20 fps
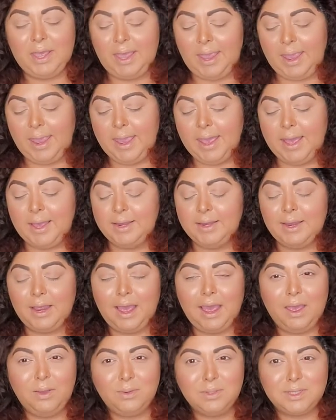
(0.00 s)
And
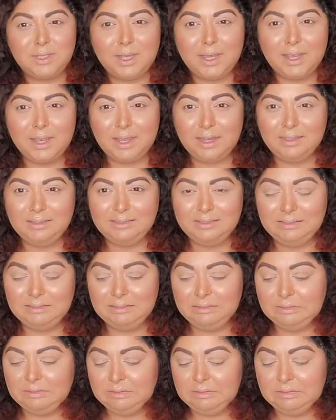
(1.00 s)
I was like,
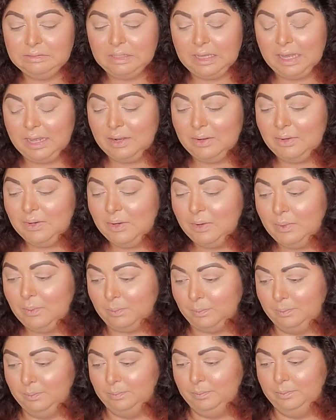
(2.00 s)
I don't know.
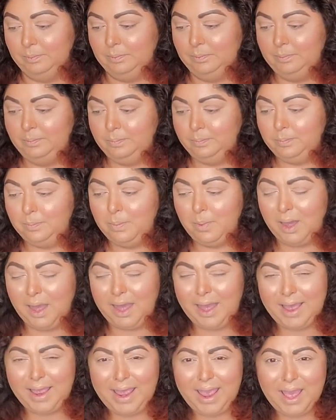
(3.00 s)

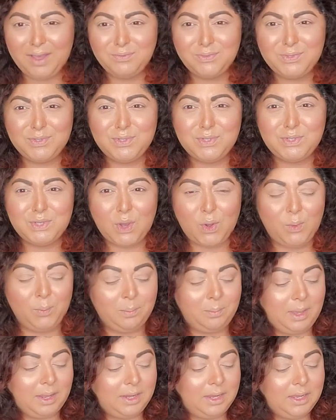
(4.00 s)
I have so
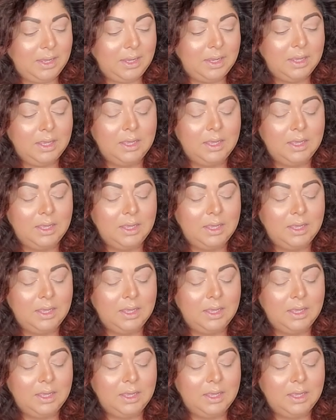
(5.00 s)
many.